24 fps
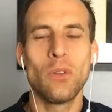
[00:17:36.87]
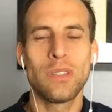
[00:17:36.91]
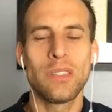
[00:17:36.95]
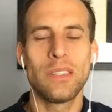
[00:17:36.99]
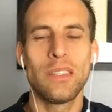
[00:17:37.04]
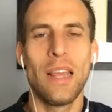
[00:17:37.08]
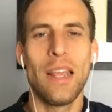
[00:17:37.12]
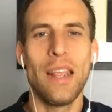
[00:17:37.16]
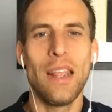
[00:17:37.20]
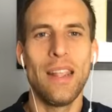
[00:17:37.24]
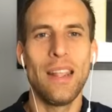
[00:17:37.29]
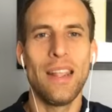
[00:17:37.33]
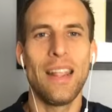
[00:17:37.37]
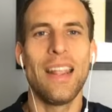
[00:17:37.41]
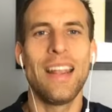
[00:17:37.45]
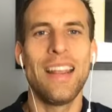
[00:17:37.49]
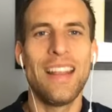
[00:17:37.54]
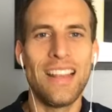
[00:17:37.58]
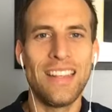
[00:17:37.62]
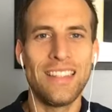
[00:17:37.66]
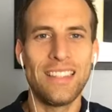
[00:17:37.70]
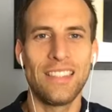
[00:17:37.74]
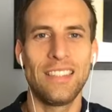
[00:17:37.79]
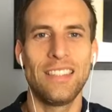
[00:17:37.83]
stay
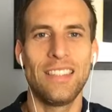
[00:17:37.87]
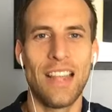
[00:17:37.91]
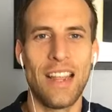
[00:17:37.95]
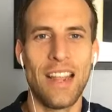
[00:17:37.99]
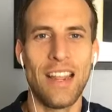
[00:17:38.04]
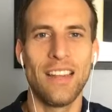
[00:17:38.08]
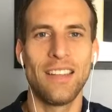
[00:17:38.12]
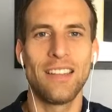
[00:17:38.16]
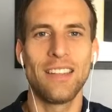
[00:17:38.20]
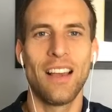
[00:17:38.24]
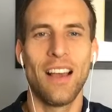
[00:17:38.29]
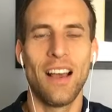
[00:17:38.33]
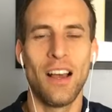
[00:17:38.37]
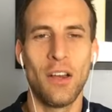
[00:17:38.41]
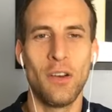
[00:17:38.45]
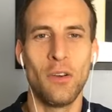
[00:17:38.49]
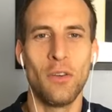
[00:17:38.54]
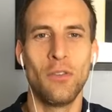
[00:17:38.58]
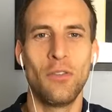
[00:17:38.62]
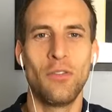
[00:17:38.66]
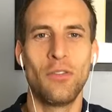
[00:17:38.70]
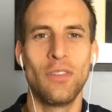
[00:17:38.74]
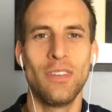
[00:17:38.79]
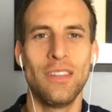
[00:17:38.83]
in a state
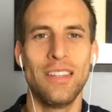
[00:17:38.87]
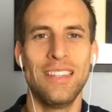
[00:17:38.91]
of